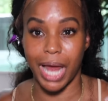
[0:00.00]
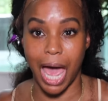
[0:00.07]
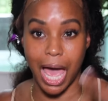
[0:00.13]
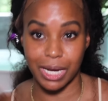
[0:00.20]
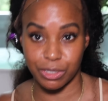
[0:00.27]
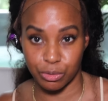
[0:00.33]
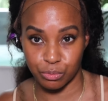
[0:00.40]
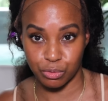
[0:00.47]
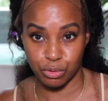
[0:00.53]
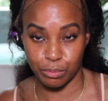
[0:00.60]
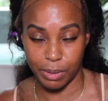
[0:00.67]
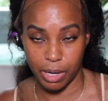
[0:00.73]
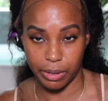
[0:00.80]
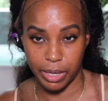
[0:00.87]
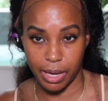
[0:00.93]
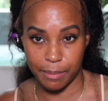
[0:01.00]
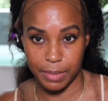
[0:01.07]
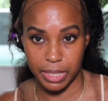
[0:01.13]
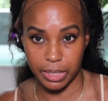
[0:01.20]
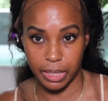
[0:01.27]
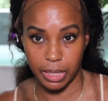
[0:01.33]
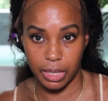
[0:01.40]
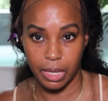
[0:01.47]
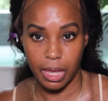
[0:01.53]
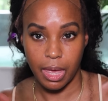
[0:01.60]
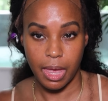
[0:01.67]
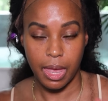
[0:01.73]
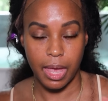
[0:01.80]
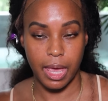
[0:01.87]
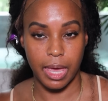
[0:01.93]
I don't do the ball cap method
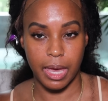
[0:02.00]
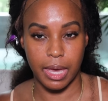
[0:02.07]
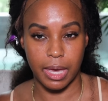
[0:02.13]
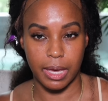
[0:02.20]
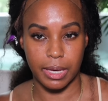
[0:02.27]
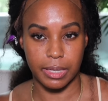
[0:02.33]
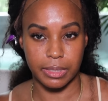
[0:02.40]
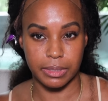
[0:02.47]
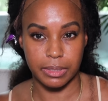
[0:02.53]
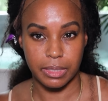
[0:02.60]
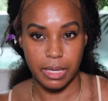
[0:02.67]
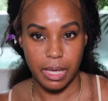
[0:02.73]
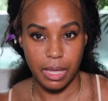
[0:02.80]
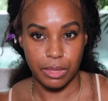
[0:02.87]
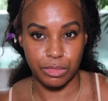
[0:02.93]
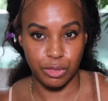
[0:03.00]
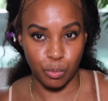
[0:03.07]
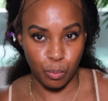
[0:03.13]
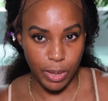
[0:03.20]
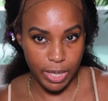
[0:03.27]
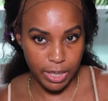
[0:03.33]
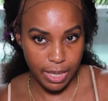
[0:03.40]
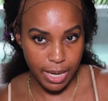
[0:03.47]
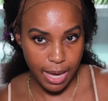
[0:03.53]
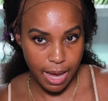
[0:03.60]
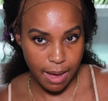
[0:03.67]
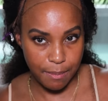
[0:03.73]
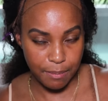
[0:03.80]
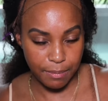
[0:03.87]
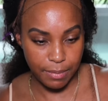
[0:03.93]
and the wig
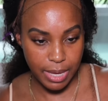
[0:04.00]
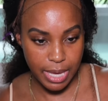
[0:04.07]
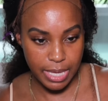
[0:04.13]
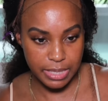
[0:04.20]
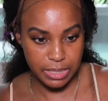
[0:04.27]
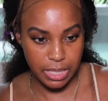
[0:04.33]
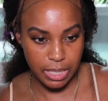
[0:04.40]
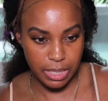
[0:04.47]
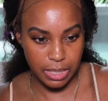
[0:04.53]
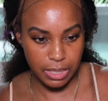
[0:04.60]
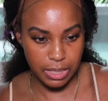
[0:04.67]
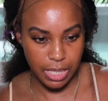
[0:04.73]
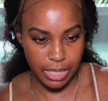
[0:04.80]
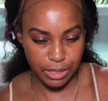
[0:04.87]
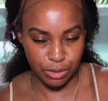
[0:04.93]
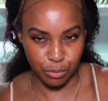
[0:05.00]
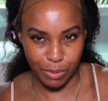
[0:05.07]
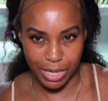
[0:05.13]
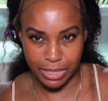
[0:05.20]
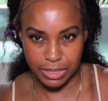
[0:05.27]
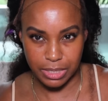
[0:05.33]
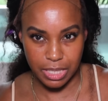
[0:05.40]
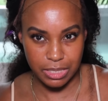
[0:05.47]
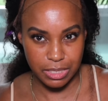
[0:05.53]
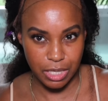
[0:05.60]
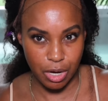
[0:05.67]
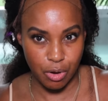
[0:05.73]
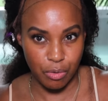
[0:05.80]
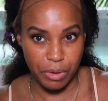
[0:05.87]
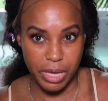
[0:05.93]
cap isn't like the right skin
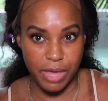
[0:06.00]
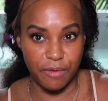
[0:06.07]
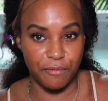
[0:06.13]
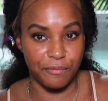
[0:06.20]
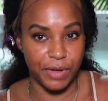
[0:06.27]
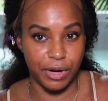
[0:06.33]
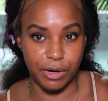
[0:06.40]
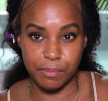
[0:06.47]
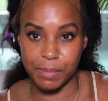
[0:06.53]
tone, it very